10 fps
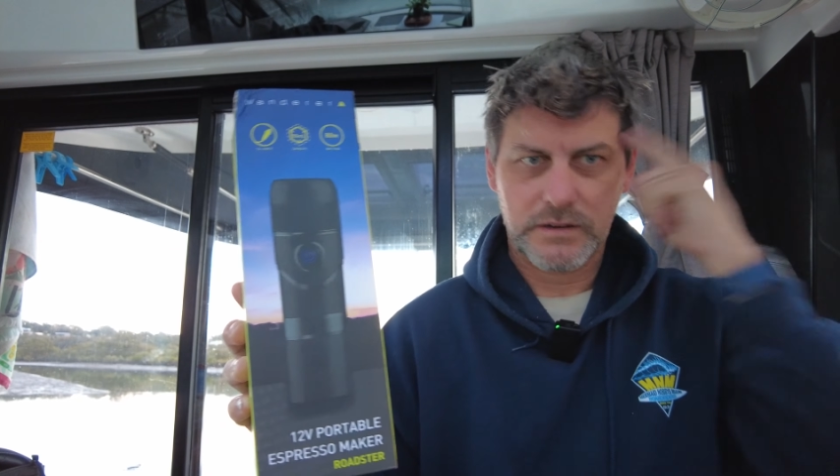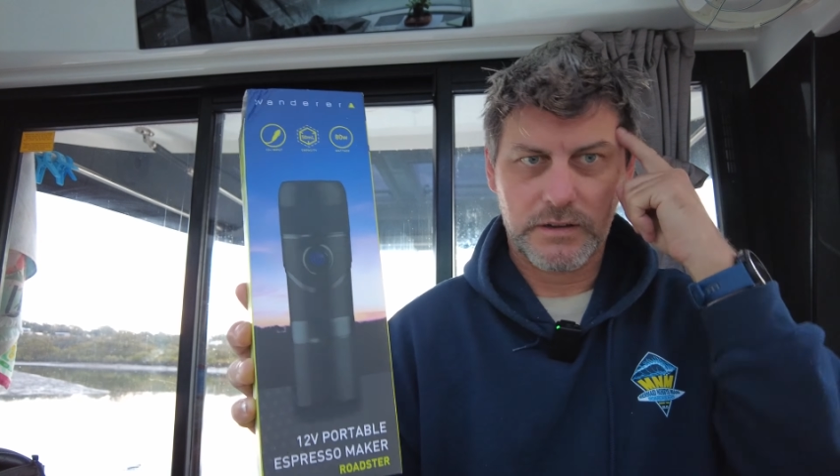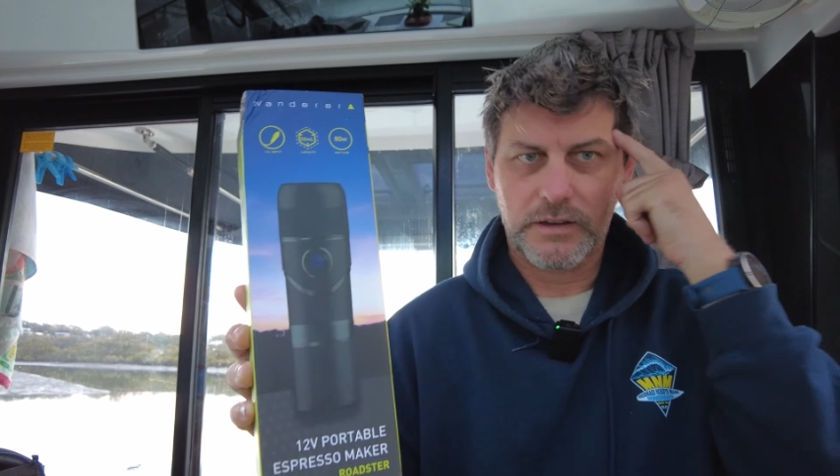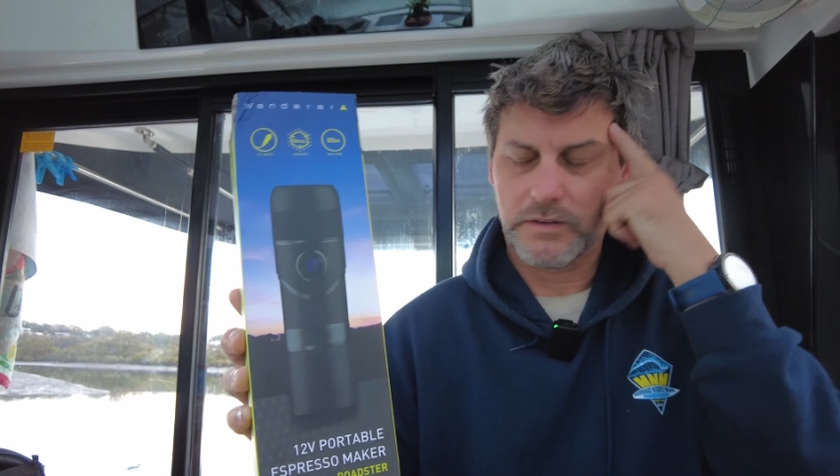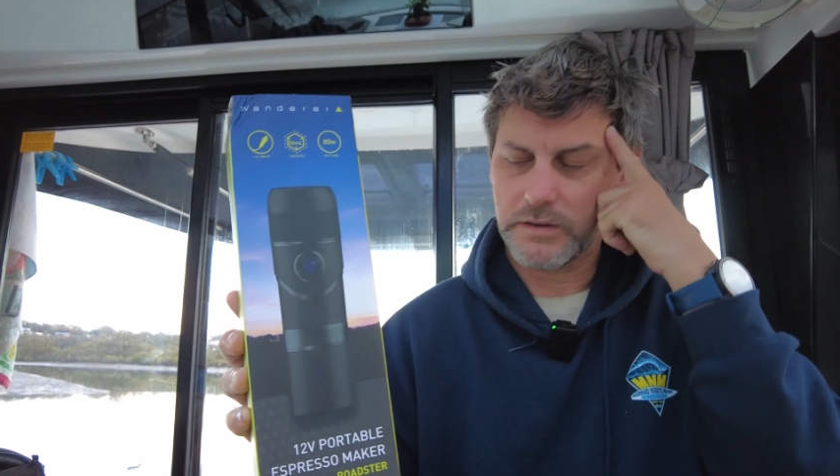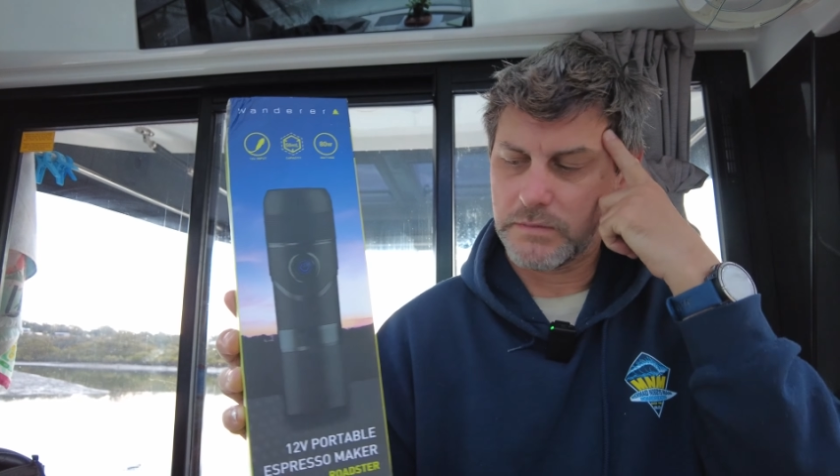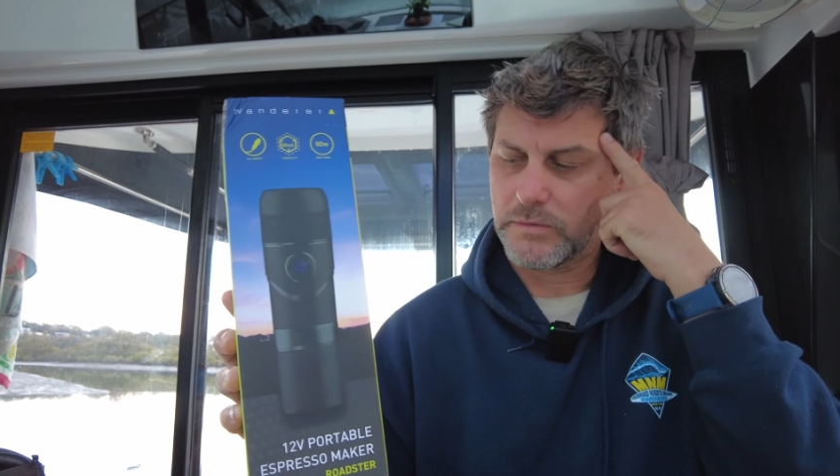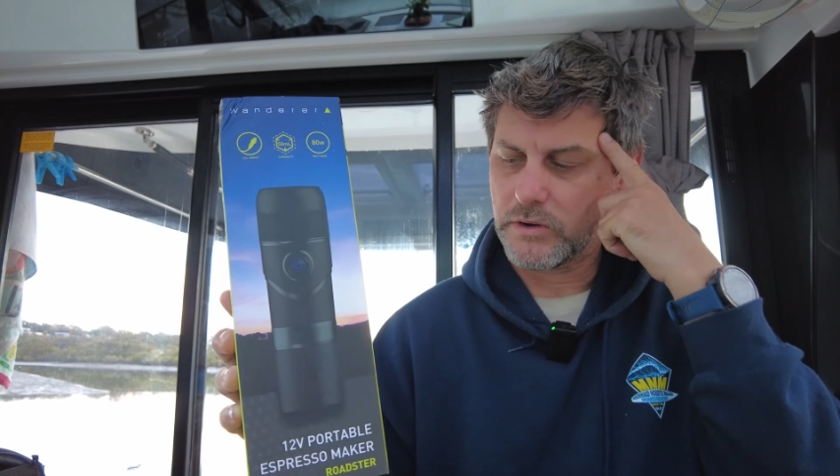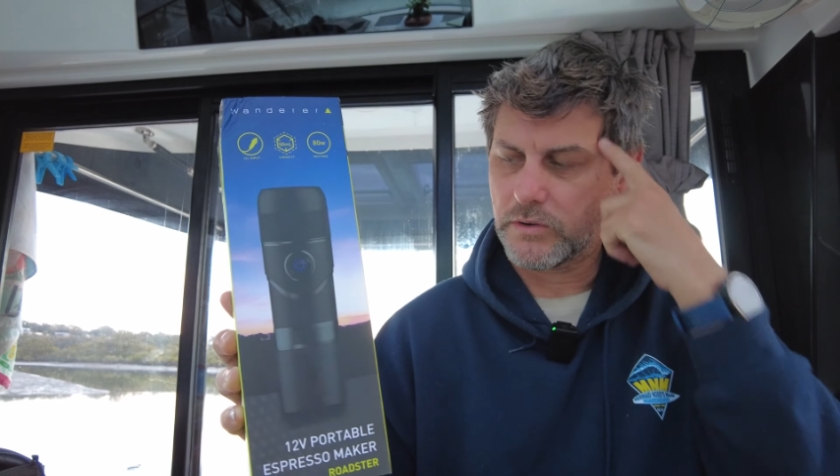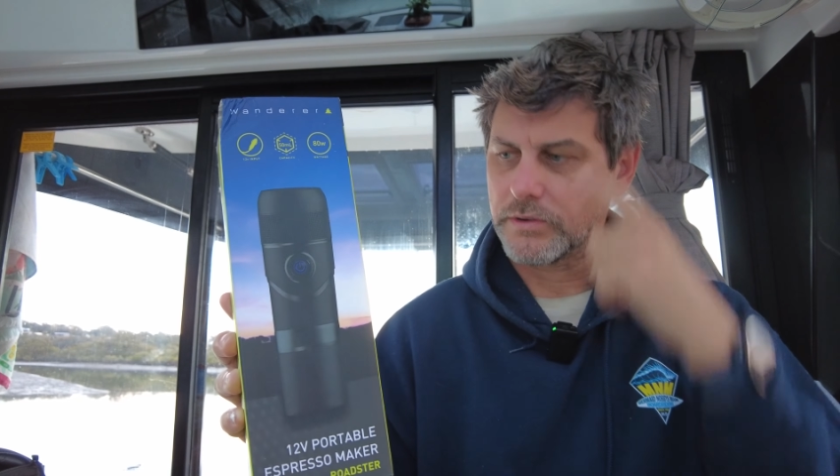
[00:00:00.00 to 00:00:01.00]
to go into
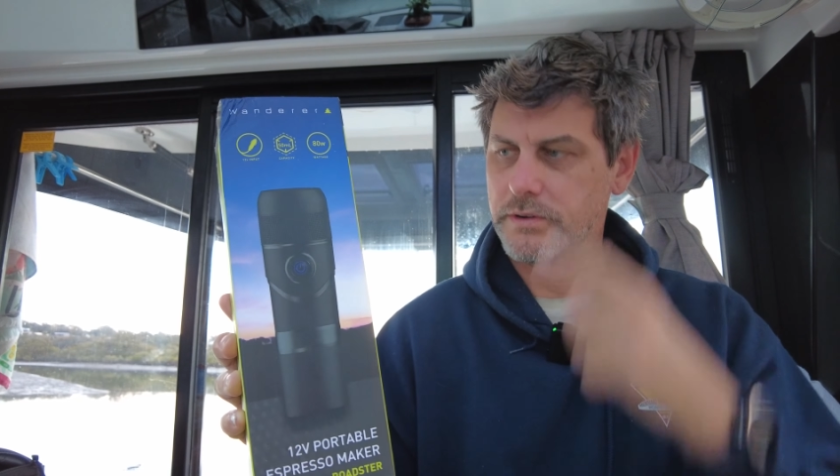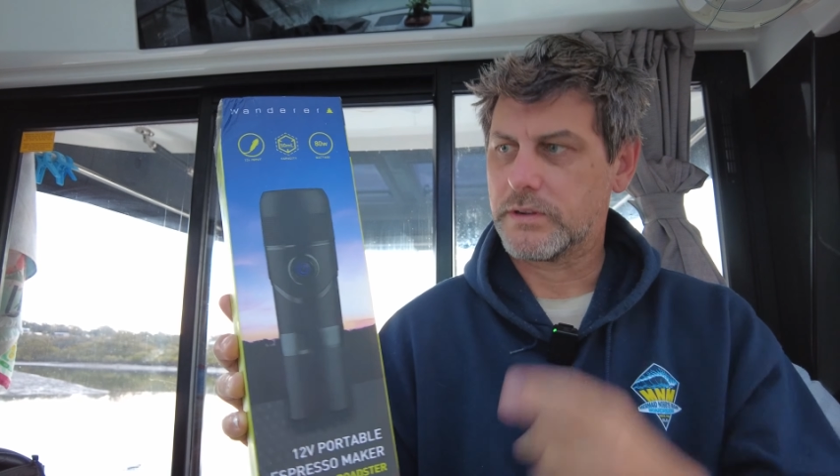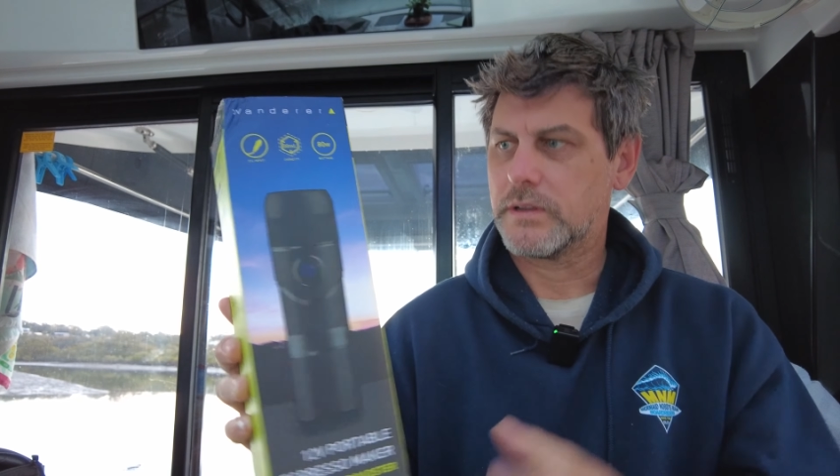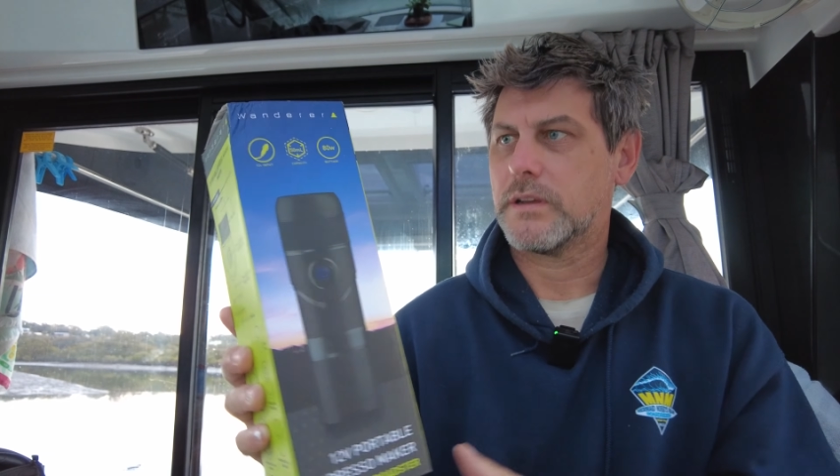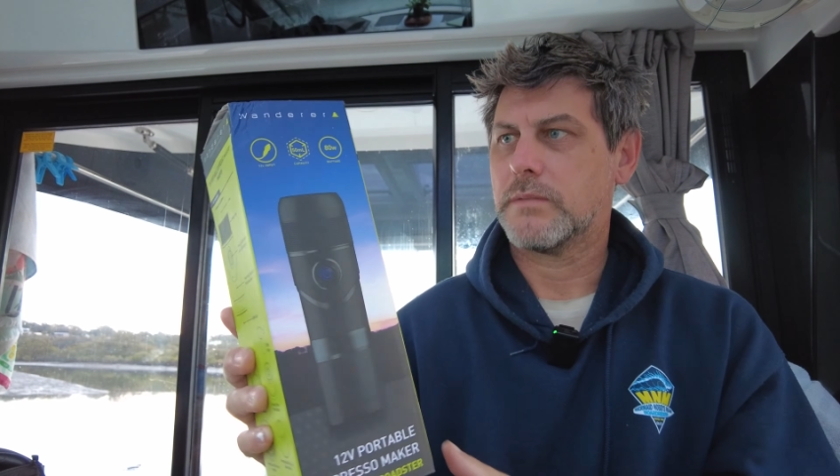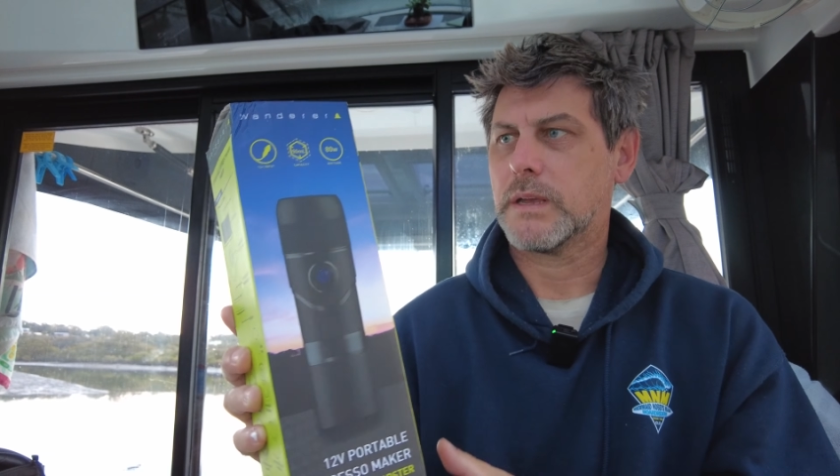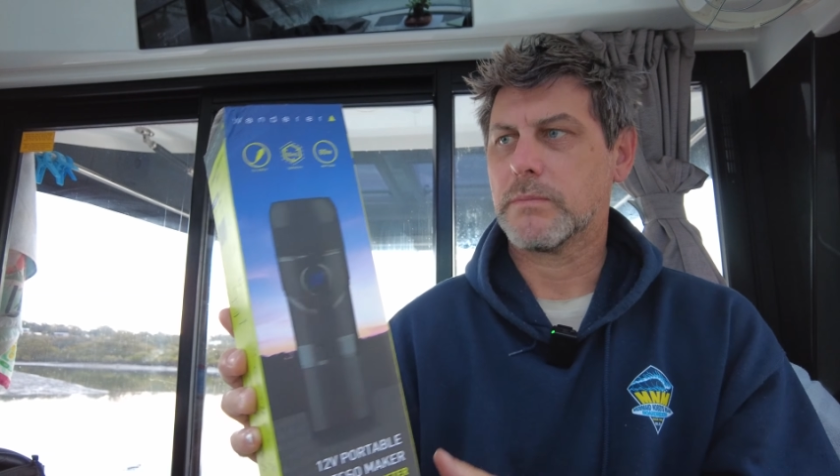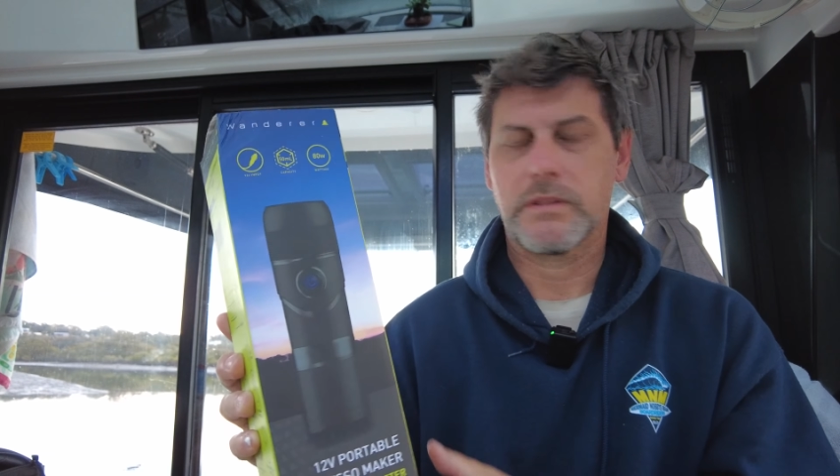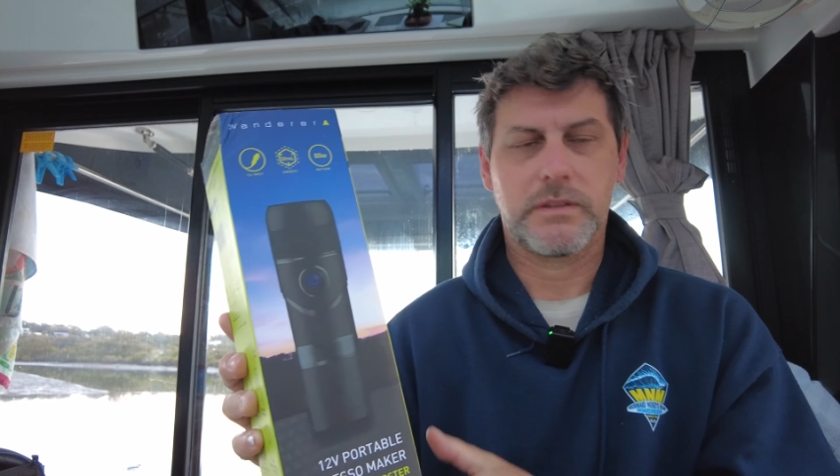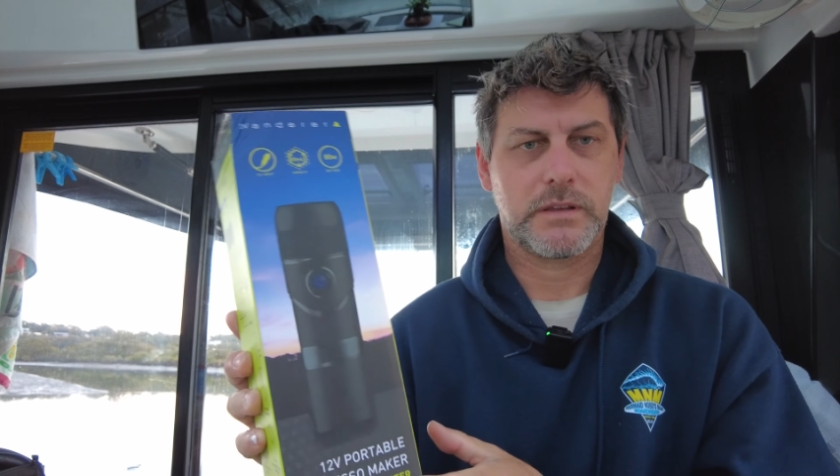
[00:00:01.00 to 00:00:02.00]
my noggin and make
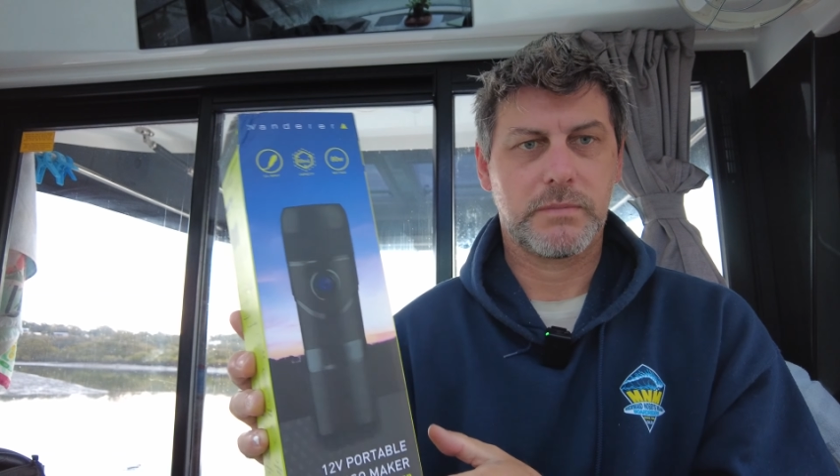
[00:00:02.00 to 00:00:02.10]
me think a